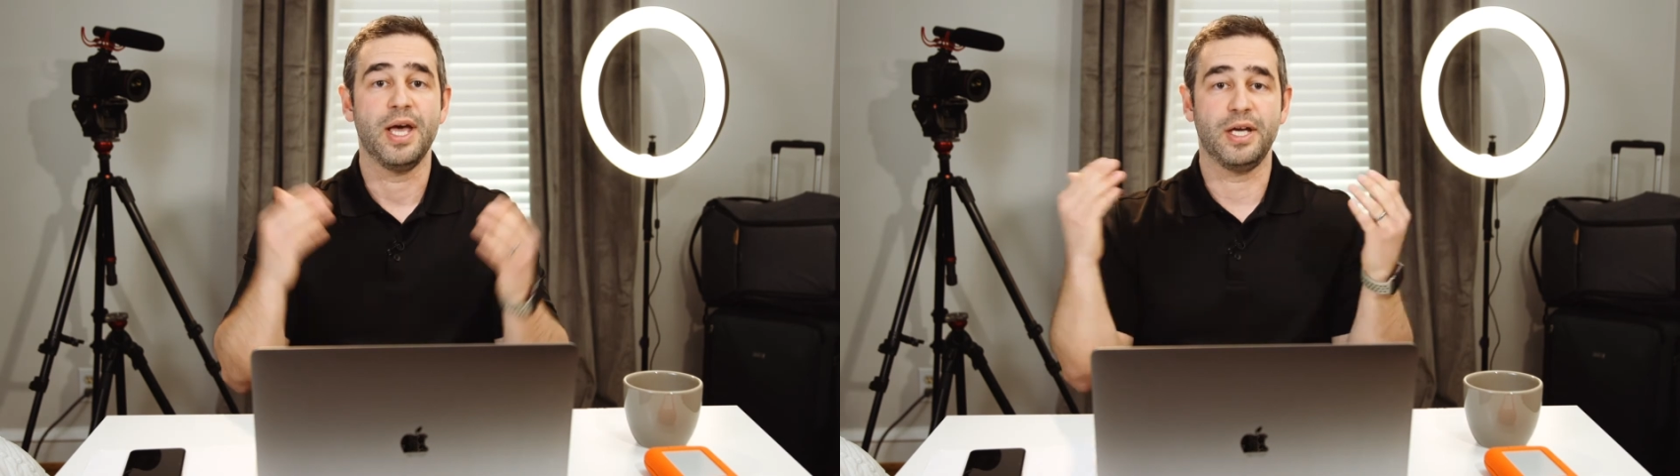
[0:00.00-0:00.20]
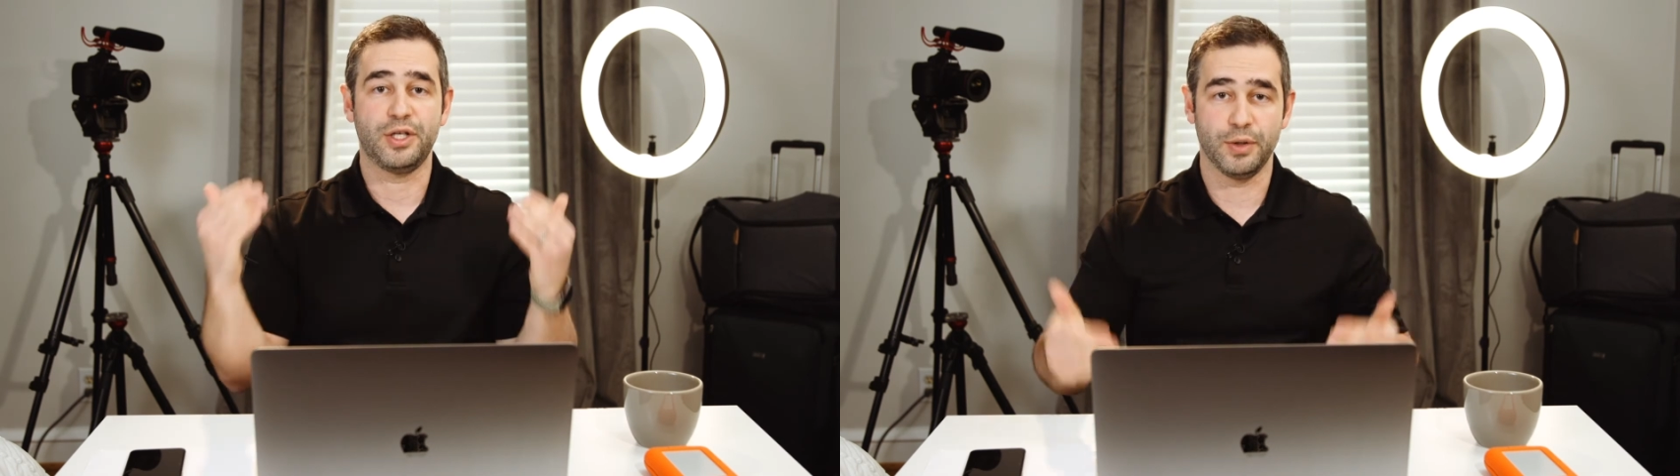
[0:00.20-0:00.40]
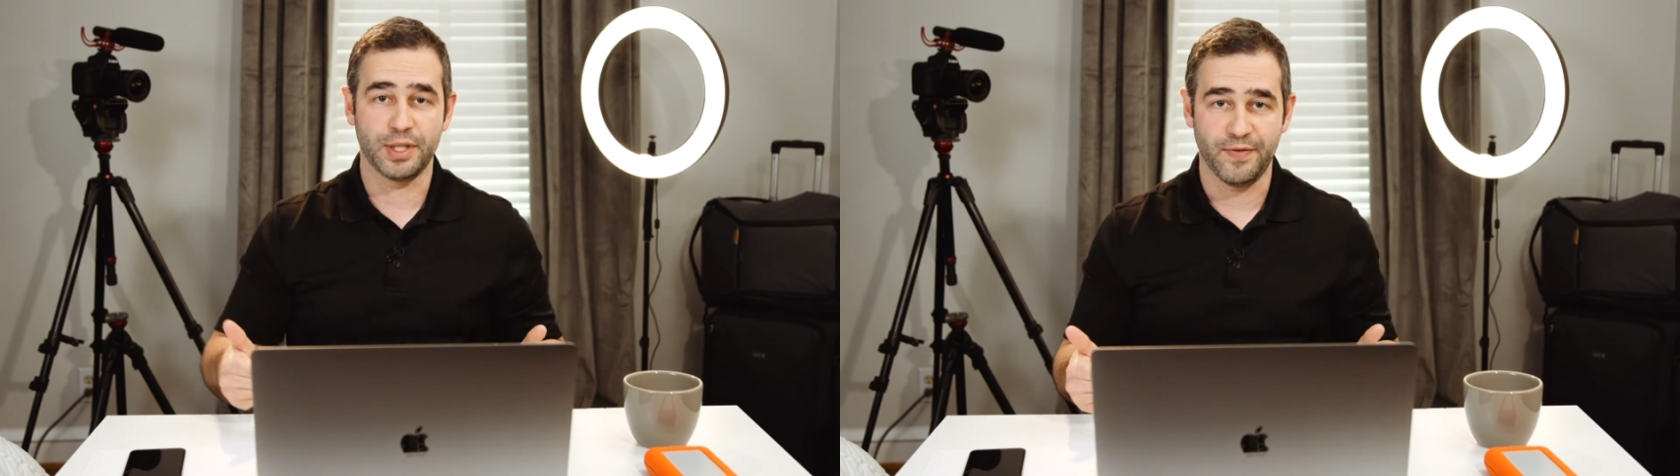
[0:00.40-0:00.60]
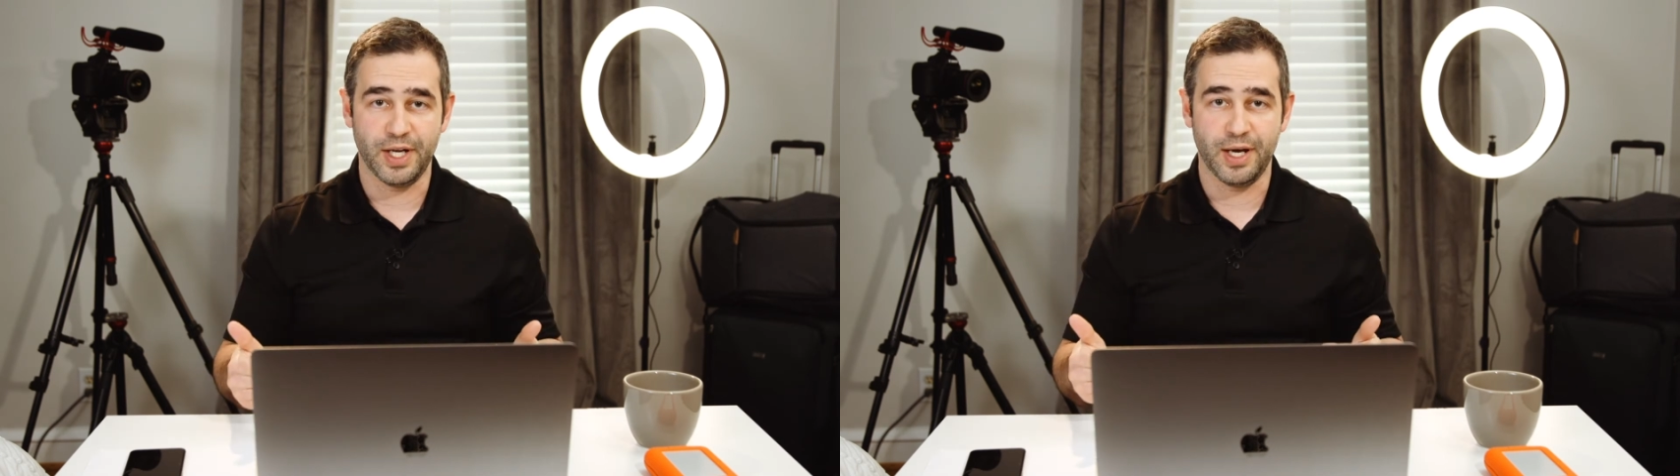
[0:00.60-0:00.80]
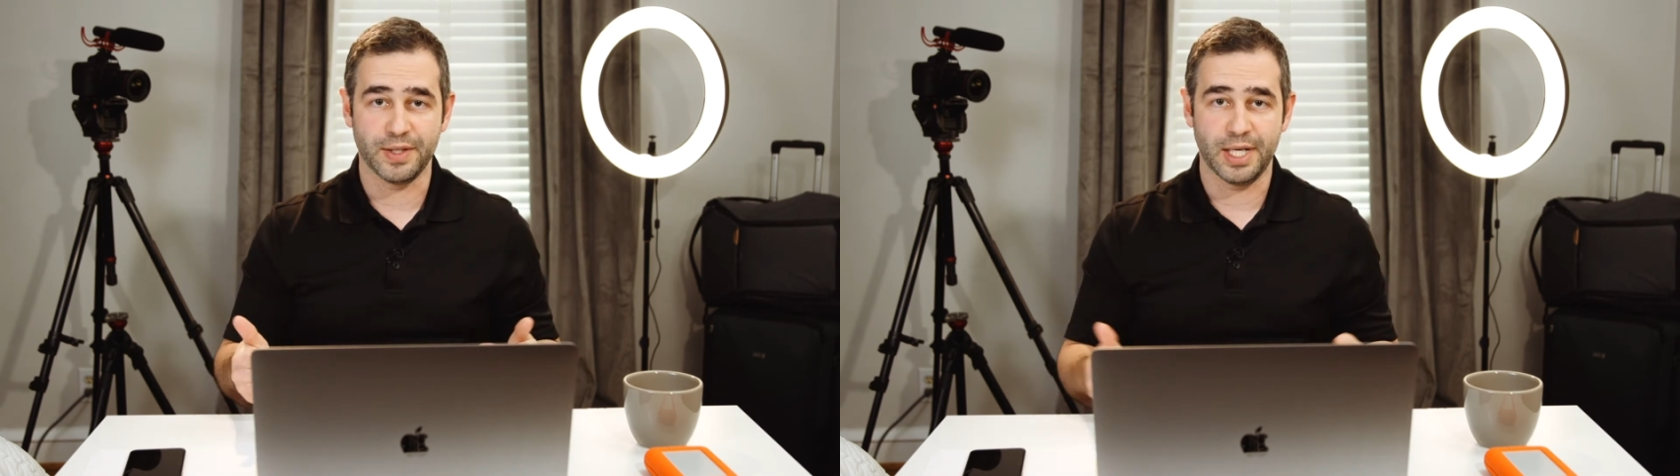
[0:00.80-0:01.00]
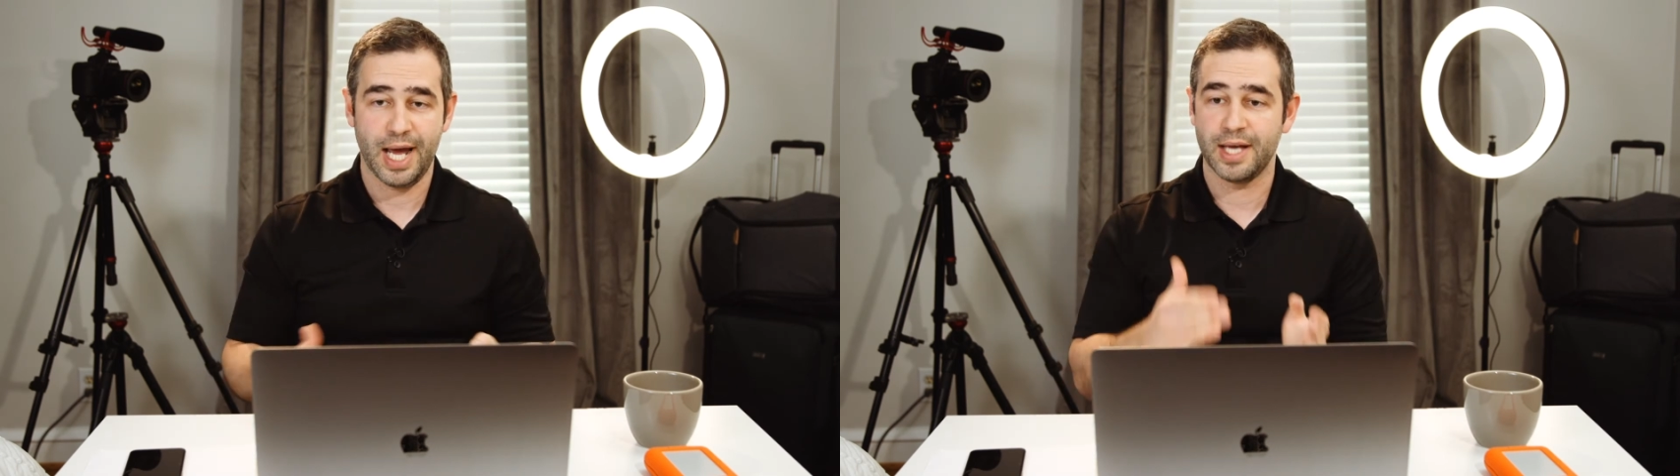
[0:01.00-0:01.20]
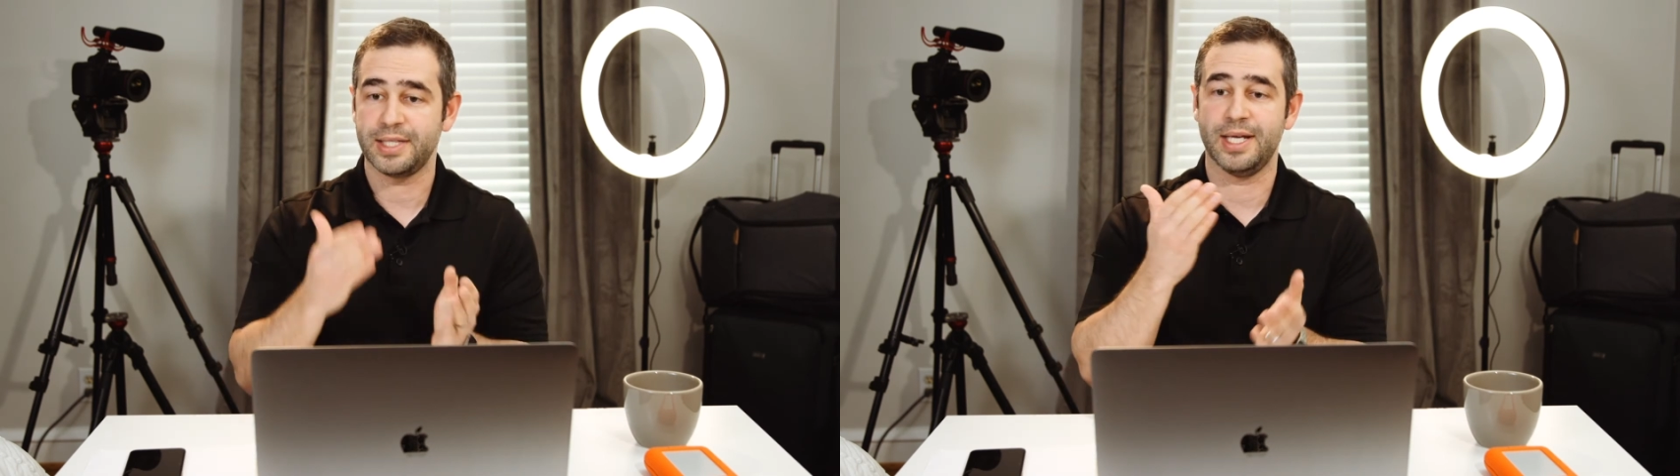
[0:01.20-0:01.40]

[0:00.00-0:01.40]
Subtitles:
He shoots the videos in-house,